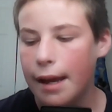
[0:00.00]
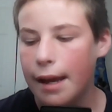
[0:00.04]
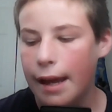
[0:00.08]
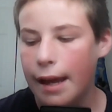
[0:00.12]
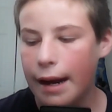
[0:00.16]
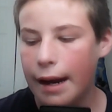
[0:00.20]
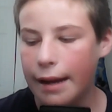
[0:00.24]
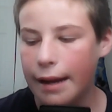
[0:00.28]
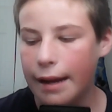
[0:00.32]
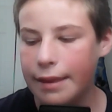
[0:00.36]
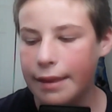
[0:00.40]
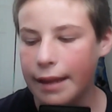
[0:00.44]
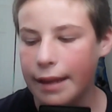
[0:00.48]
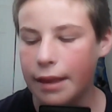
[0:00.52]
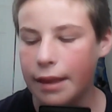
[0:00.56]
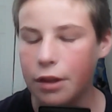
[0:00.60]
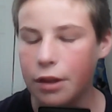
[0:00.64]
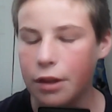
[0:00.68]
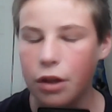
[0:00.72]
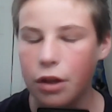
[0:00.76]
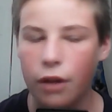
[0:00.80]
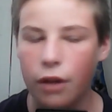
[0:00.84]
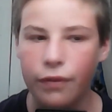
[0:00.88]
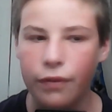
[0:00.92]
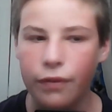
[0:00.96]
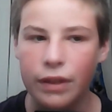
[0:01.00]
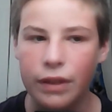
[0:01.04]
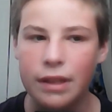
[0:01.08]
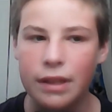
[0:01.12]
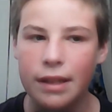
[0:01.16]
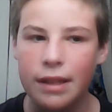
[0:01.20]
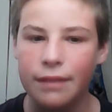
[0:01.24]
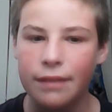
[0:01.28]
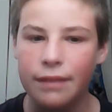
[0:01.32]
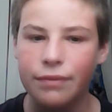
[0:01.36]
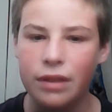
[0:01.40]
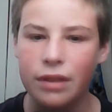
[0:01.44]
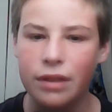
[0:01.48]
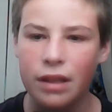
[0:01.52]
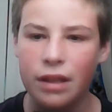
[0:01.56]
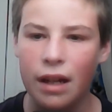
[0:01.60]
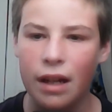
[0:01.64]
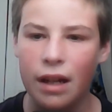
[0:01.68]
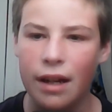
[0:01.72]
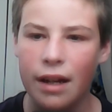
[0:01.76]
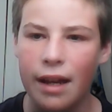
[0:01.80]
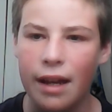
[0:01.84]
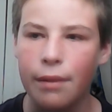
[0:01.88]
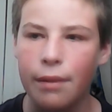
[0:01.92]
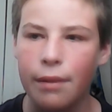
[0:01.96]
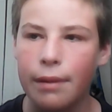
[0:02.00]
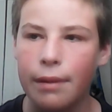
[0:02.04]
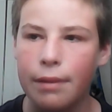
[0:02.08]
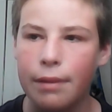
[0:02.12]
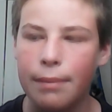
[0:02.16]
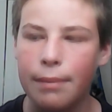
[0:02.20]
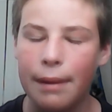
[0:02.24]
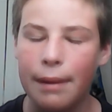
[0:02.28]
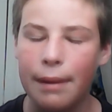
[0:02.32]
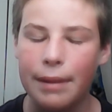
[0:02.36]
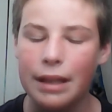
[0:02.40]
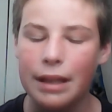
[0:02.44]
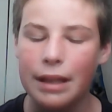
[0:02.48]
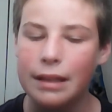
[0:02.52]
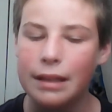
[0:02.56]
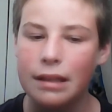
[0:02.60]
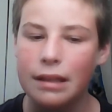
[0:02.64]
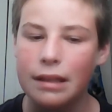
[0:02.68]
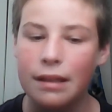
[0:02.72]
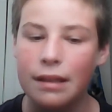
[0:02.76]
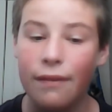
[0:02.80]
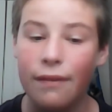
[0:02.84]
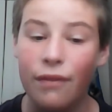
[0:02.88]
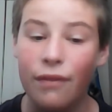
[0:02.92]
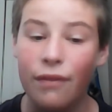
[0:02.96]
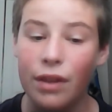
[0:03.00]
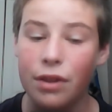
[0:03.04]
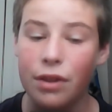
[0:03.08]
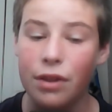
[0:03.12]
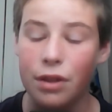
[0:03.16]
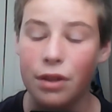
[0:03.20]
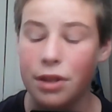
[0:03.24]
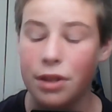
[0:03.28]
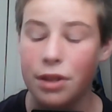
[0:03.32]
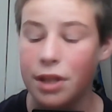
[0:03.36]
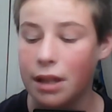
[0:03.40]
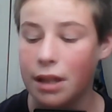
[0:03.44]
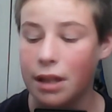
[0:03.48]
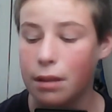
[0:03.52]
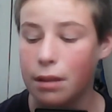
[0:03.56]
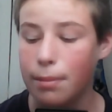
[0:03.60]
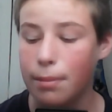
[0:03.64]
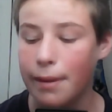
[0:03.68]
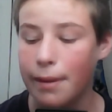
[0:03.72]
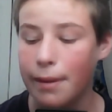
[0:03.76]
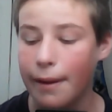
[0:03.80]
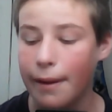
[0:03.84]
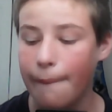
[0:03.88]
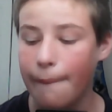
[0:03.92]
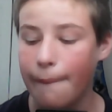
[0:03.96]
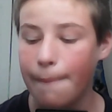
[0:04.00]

And I think the Dolphins could have snuck in maybe a 5th or 6th pick